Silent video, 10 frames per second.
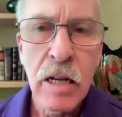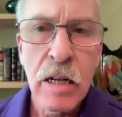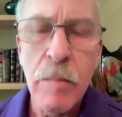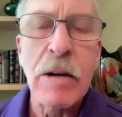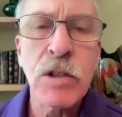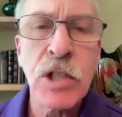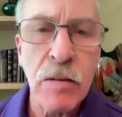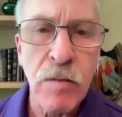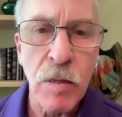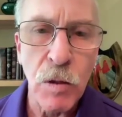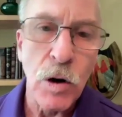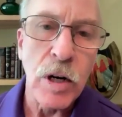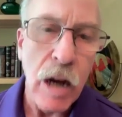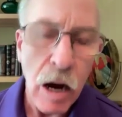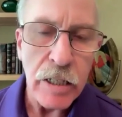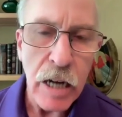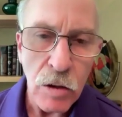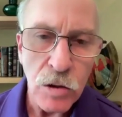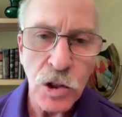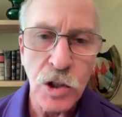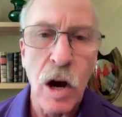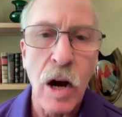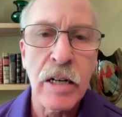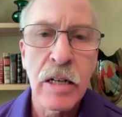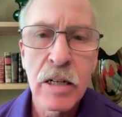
about 7:30 on the other side.